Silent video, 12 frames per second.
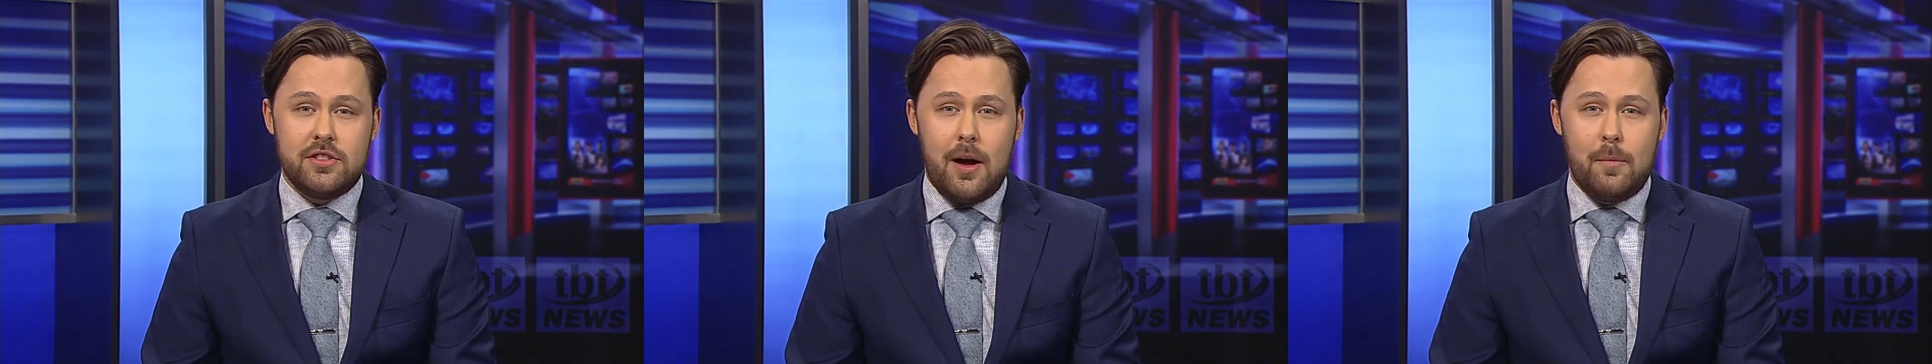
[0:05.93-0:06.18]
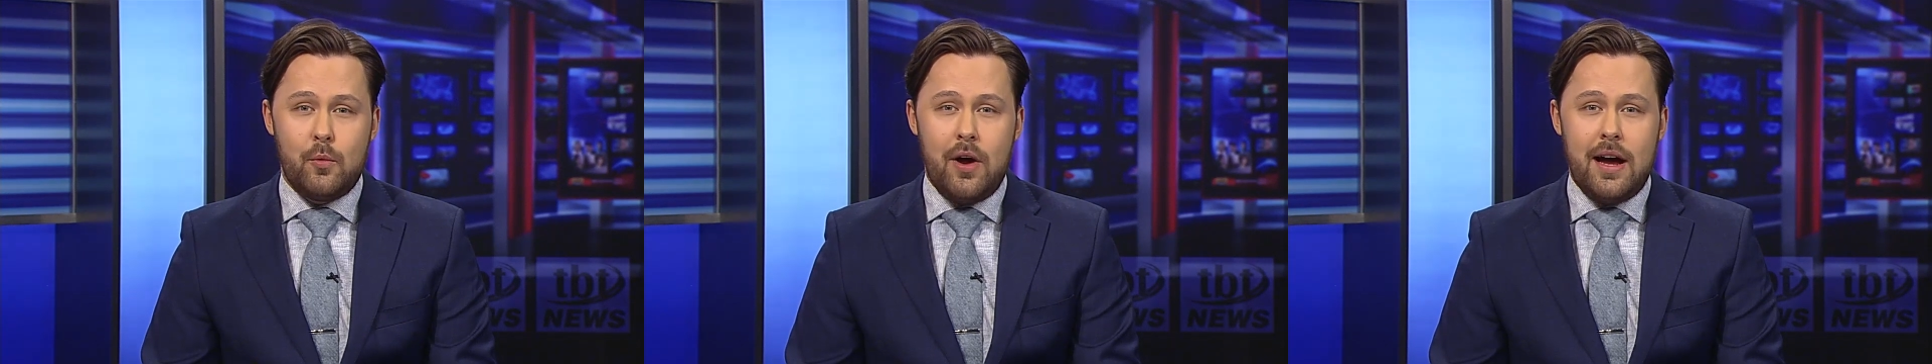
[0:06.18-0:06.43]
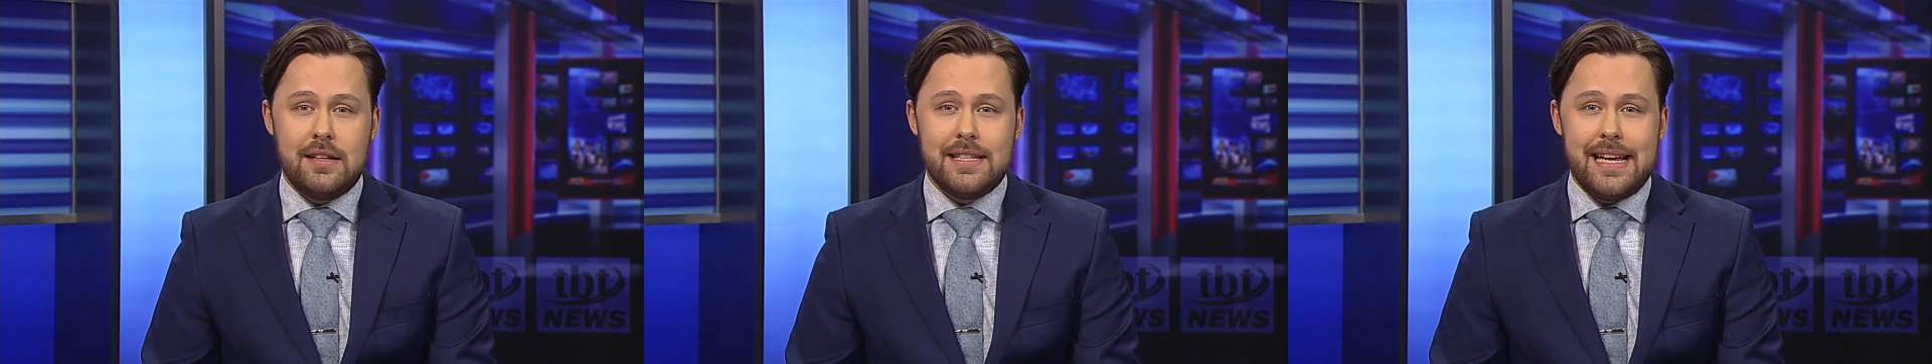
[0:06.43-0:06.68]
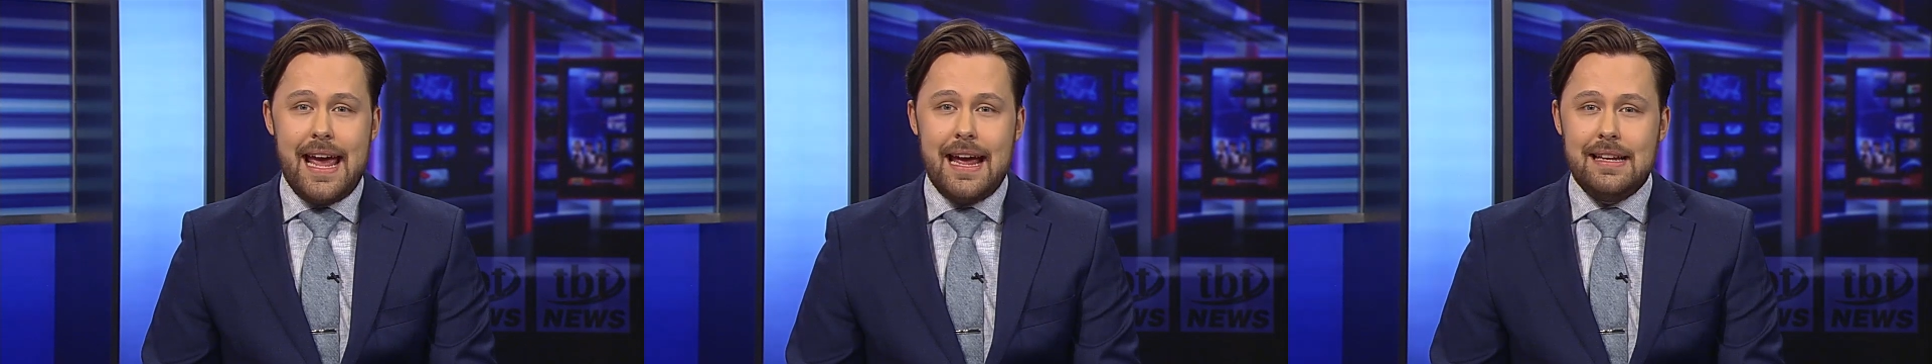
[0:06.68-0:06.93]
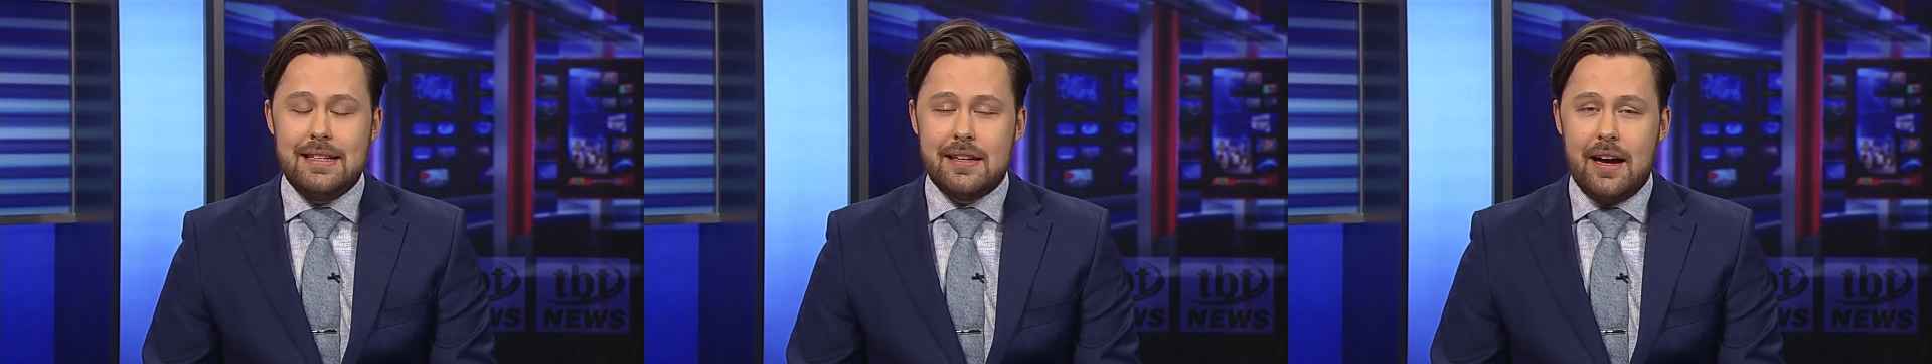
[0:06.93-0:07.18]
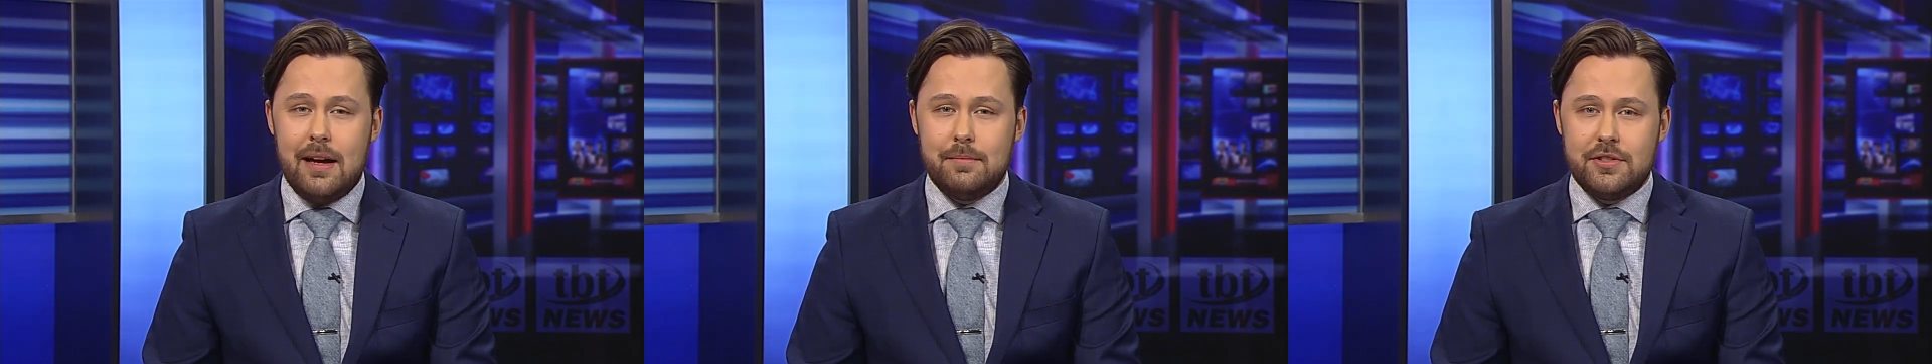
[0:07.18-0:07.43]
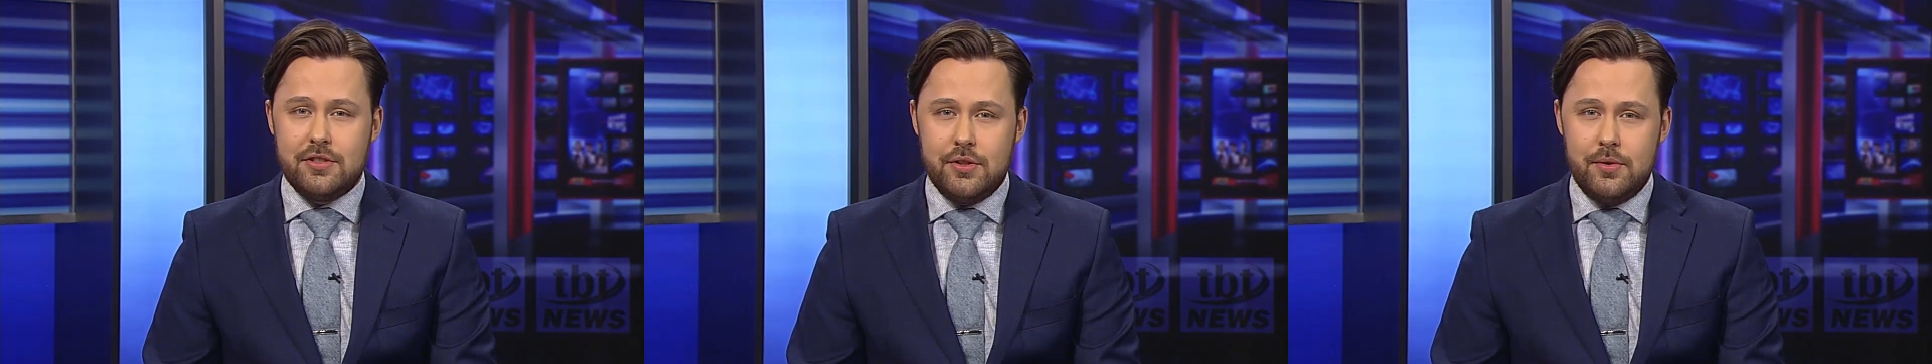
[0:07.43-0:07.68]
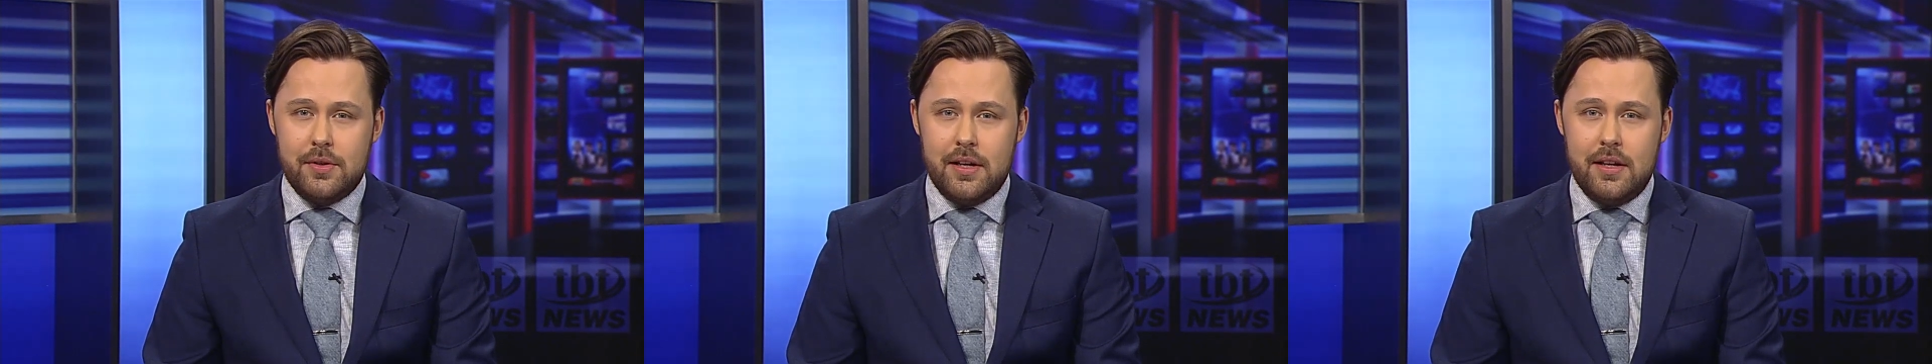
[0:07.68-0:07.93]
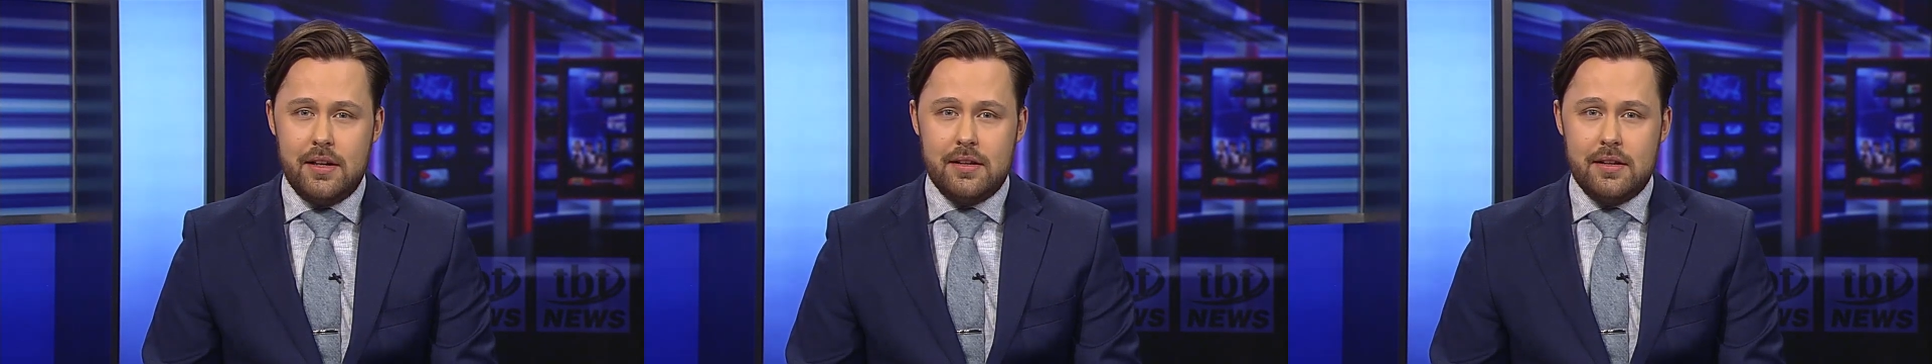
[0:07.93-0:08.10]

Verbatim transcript: stop rising anytime soon.